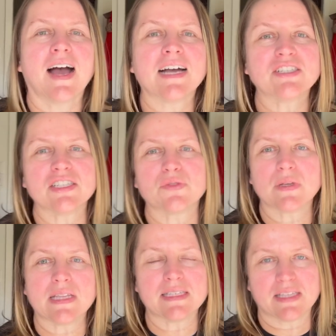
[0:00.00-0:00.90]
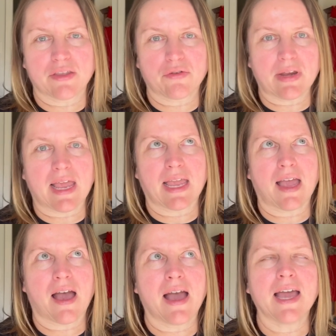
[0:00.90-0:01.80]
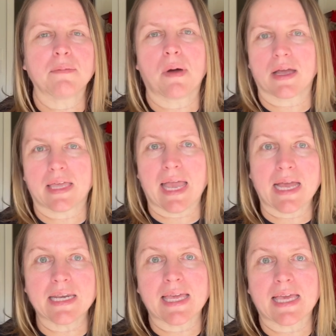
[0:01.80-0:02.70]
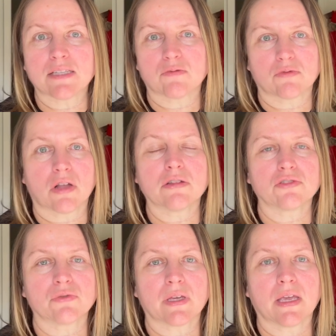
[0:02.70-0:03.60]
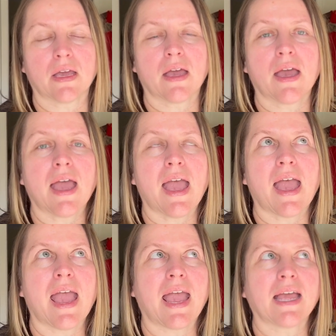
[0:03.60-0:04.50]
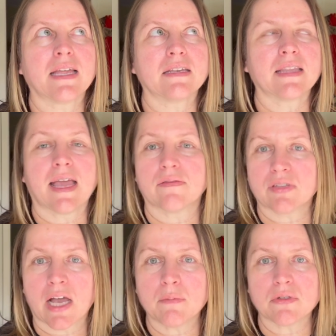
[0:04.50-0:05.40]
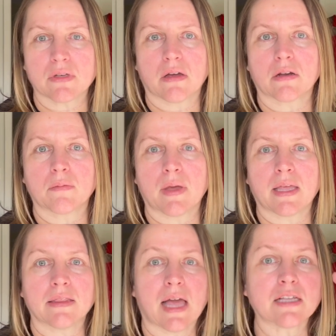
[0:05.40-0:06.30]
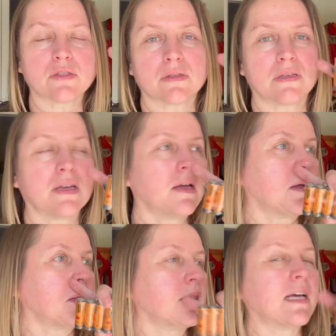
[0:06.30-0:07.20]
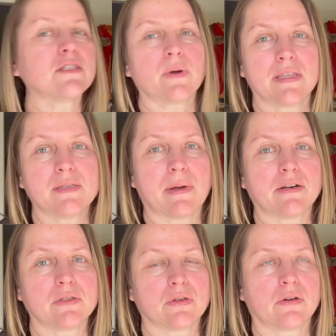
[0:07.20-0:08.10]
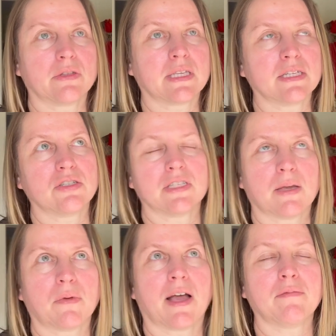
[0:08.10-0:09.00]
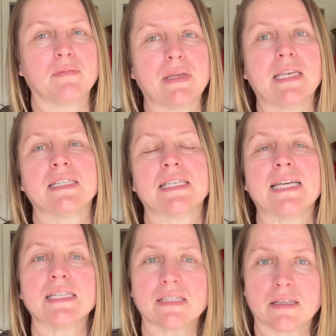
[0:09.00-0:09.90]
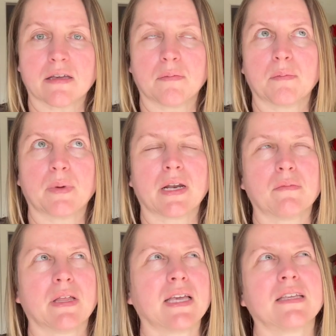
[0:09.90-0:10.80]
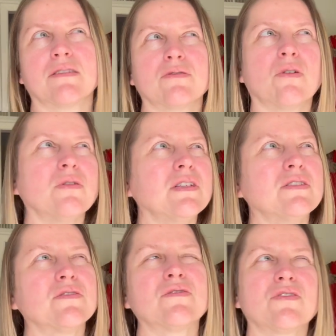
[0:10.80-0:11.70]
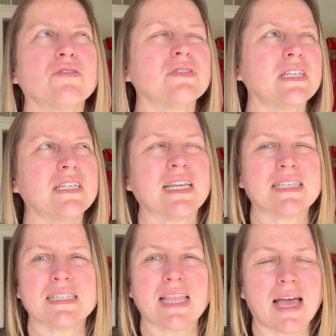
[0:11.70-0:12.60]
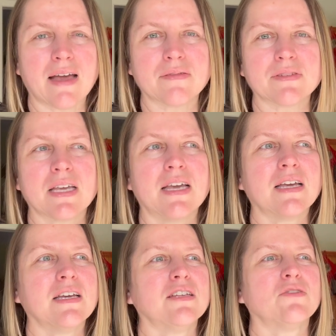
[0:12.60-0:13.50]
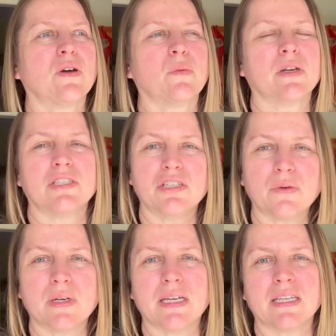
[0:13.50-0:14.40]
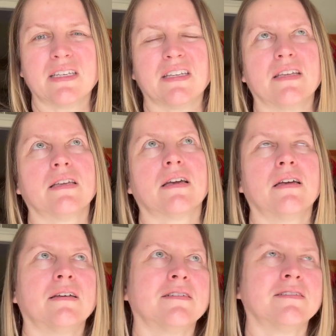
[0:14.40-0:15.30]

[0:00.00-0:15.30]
I just realized the other day I had bought candy canes from Dollar Tree, and they have timers on them, and that's why these batteries are on the kitchen table. I've been meaning to get to them, but I'm like, there's only 13 days left. Do I want to do it? Yeah.